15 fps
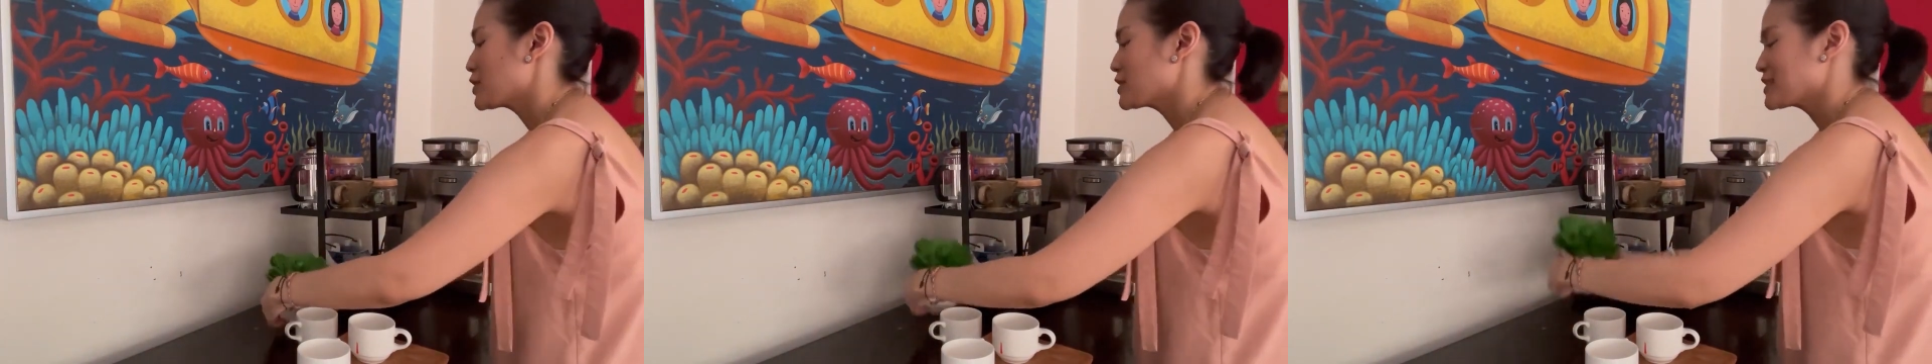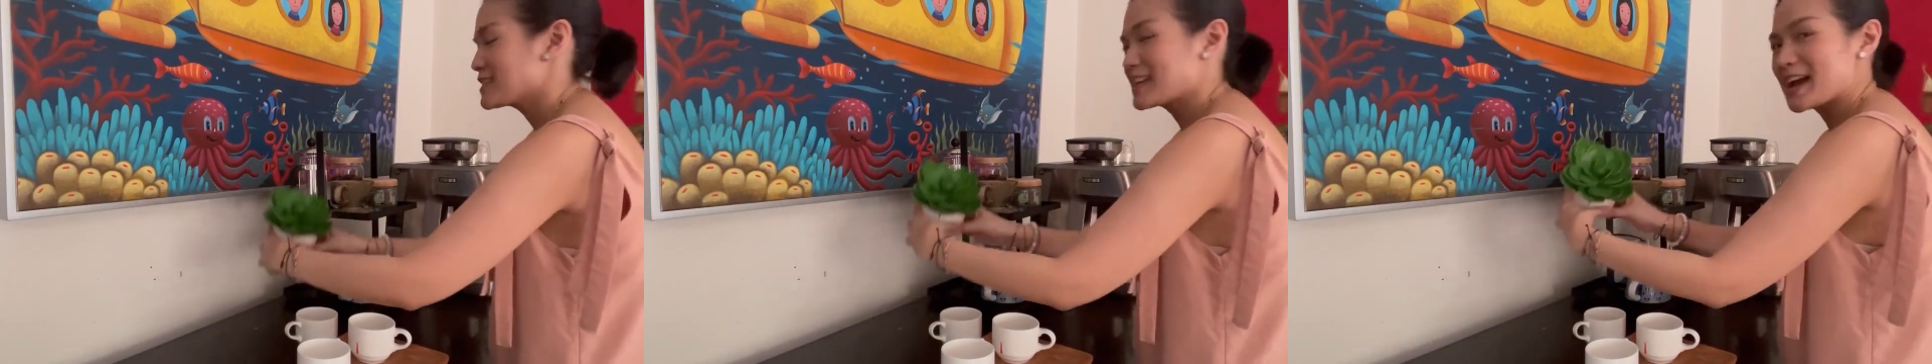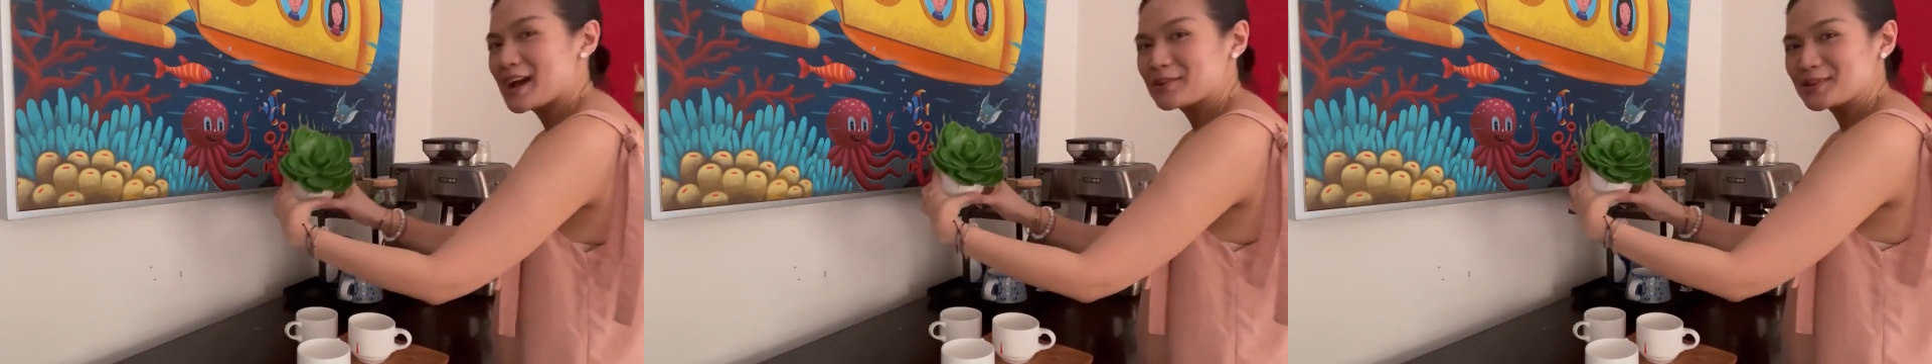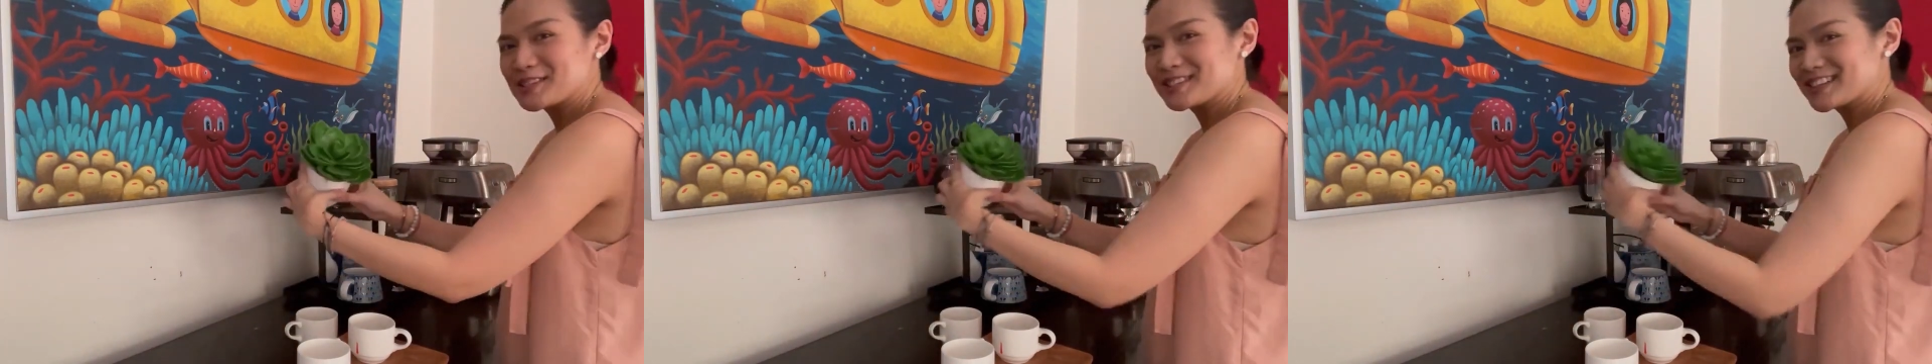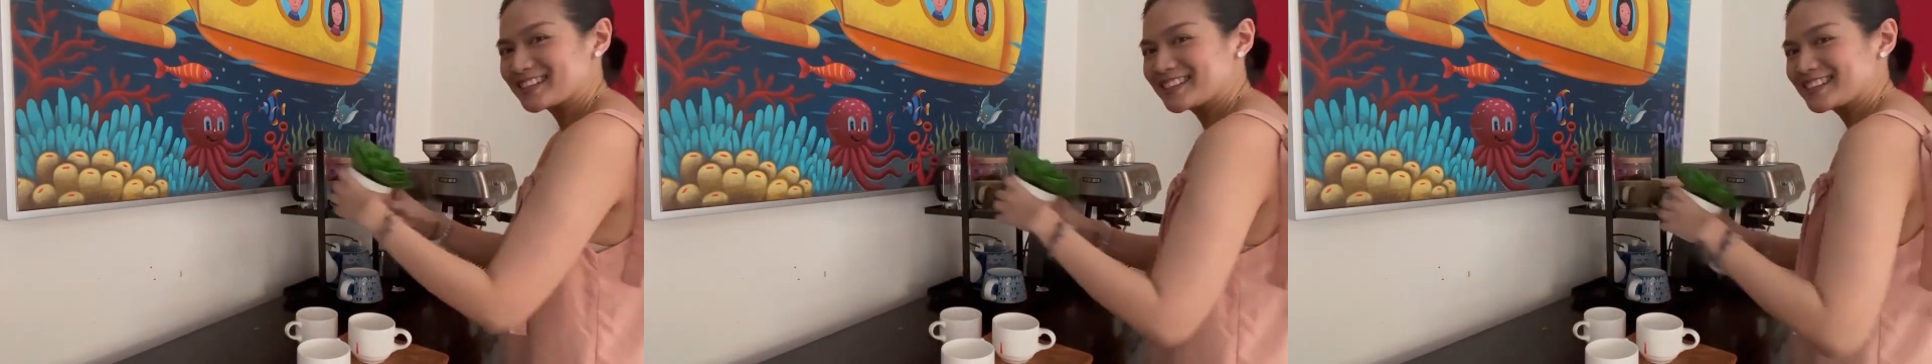course, our
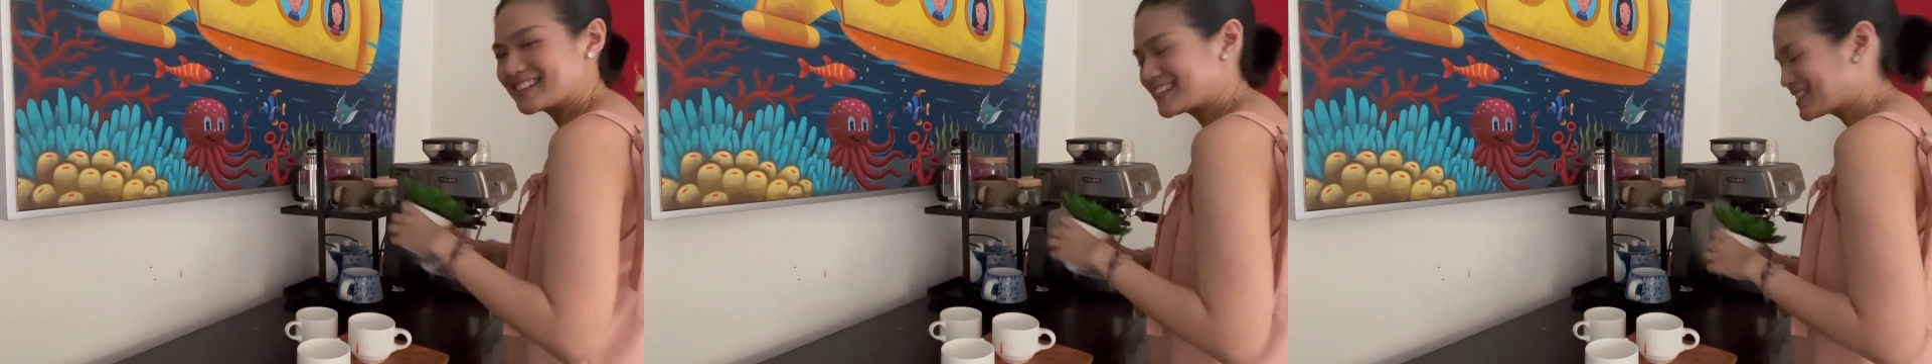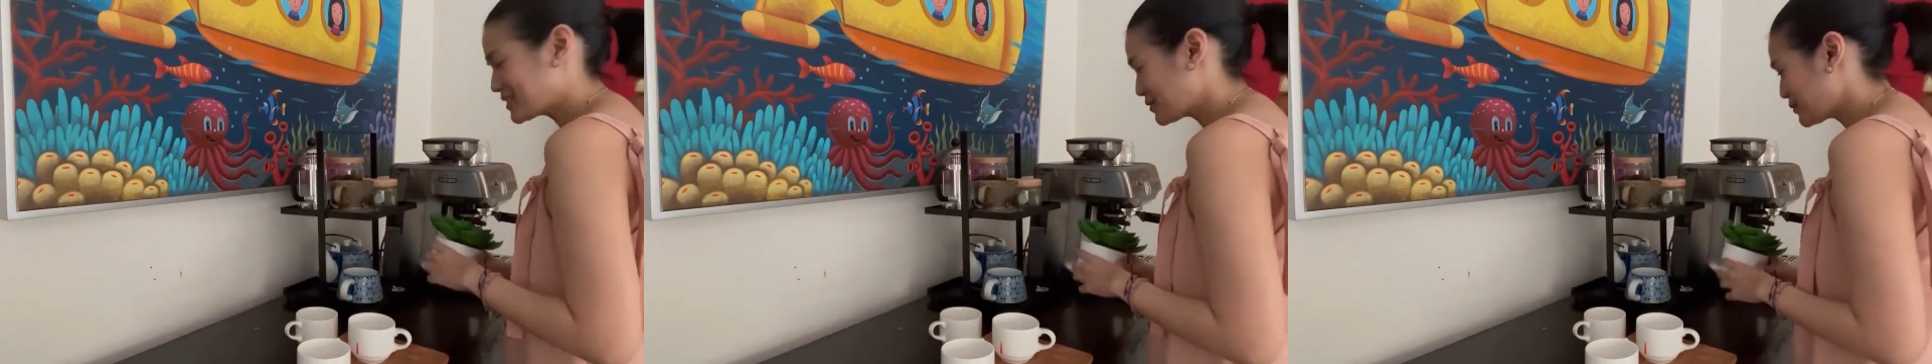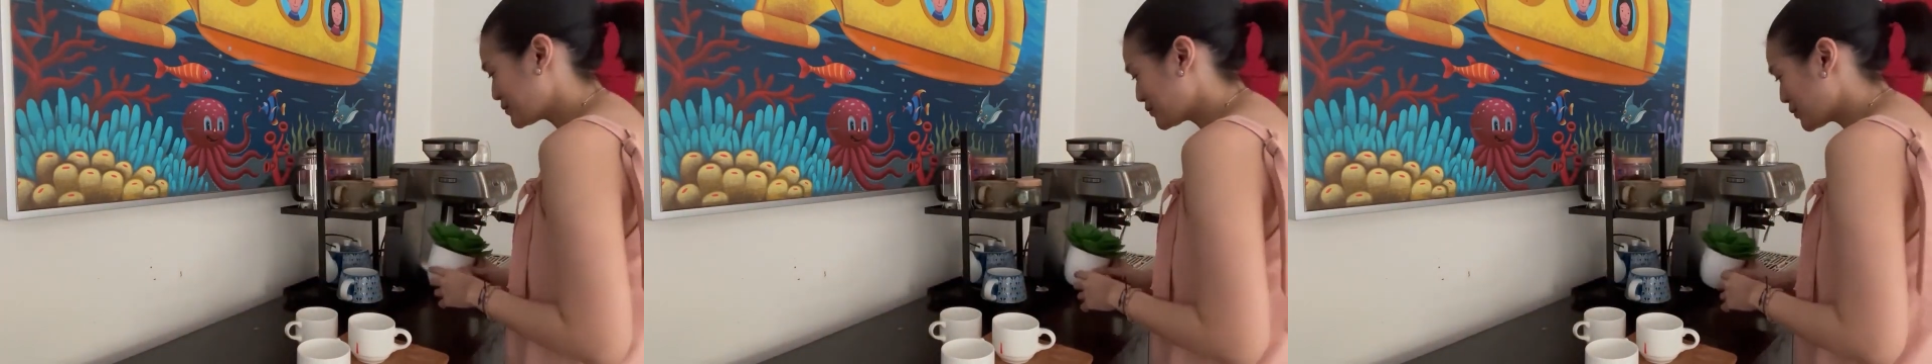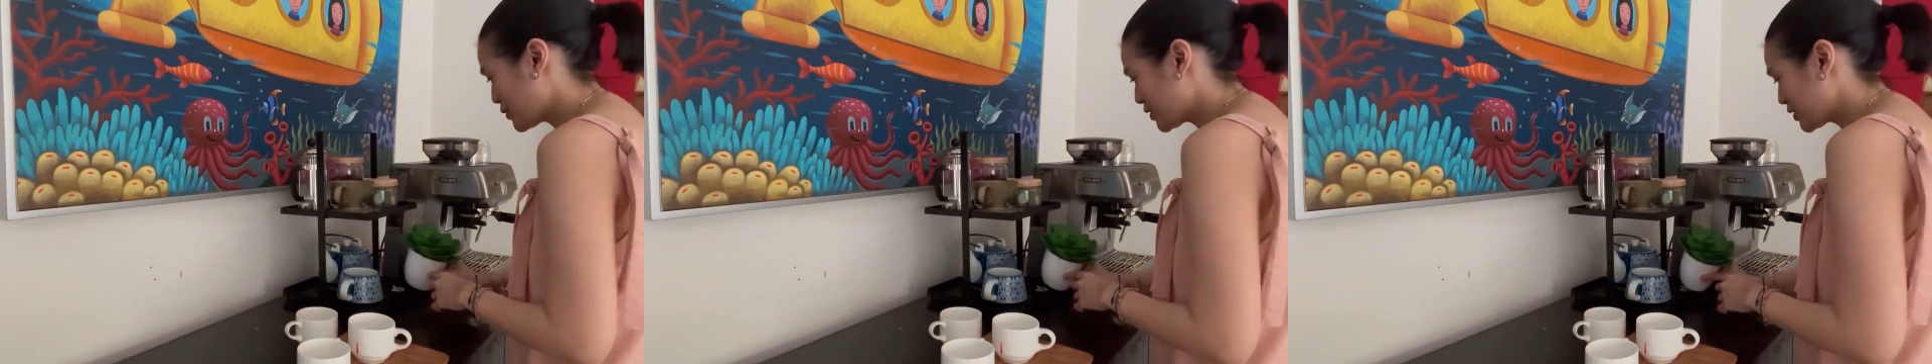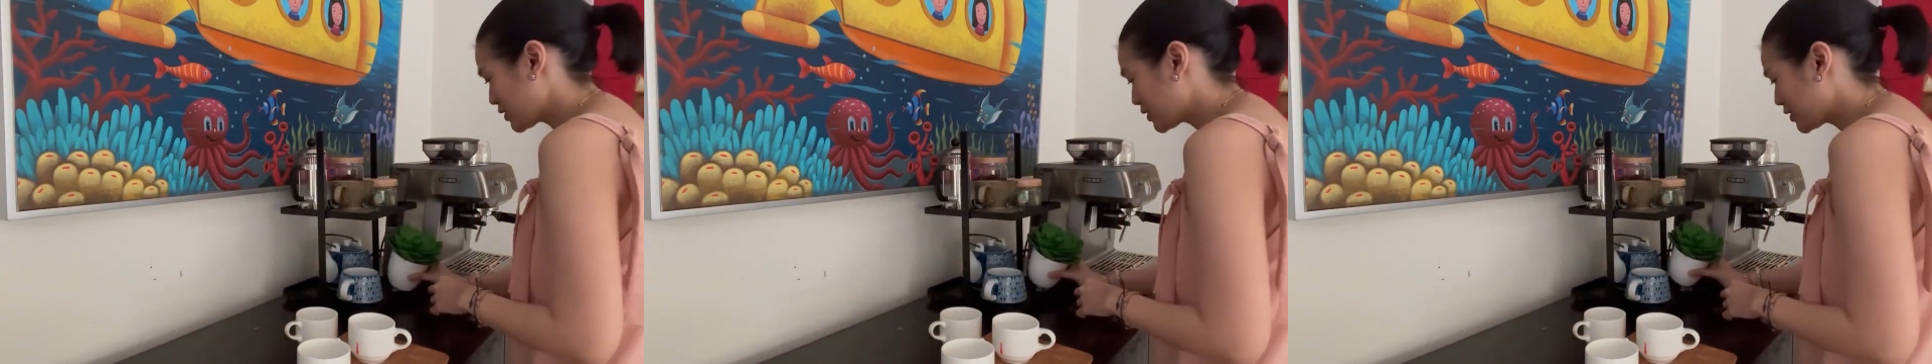succulent
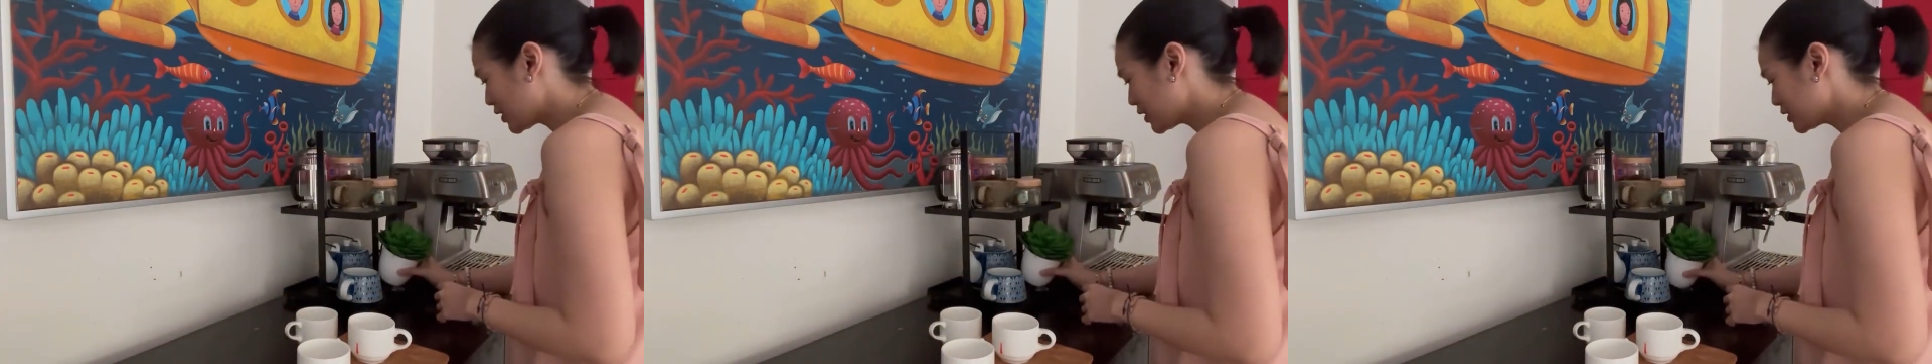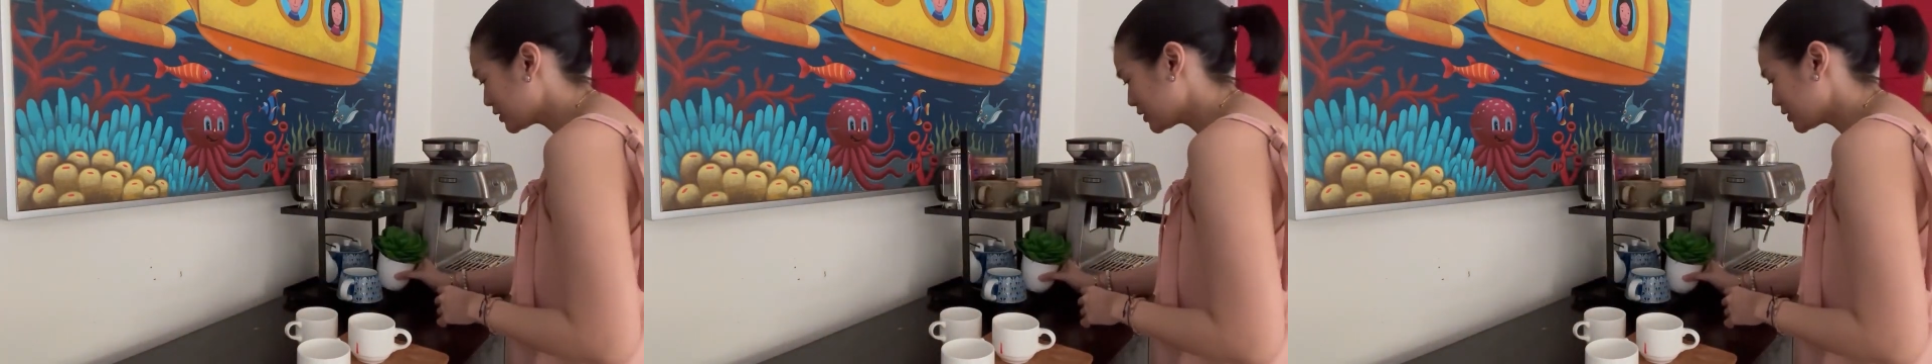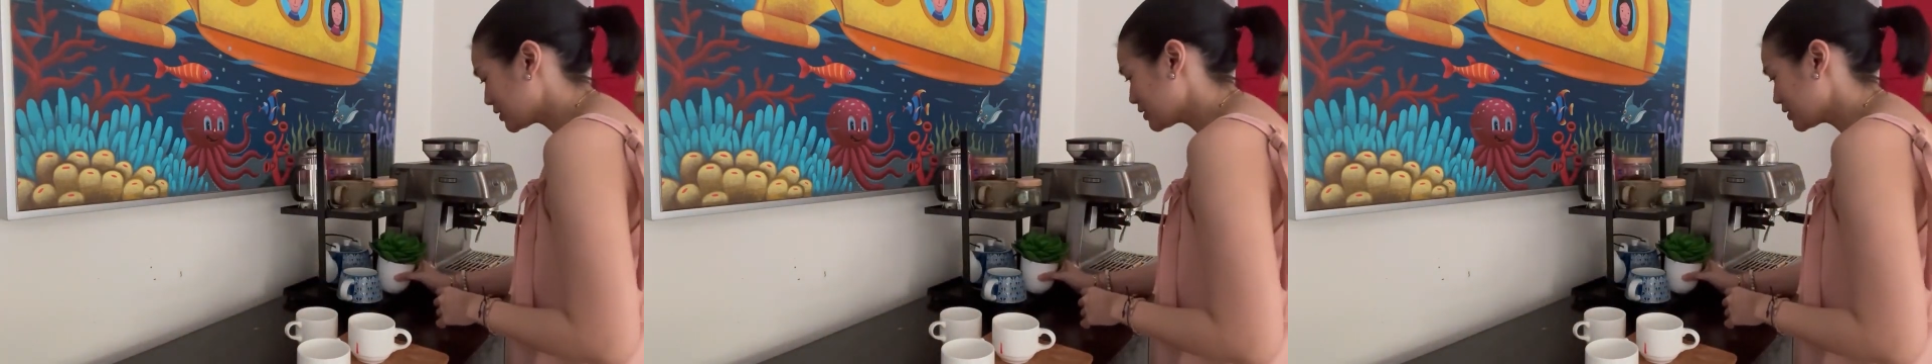for color.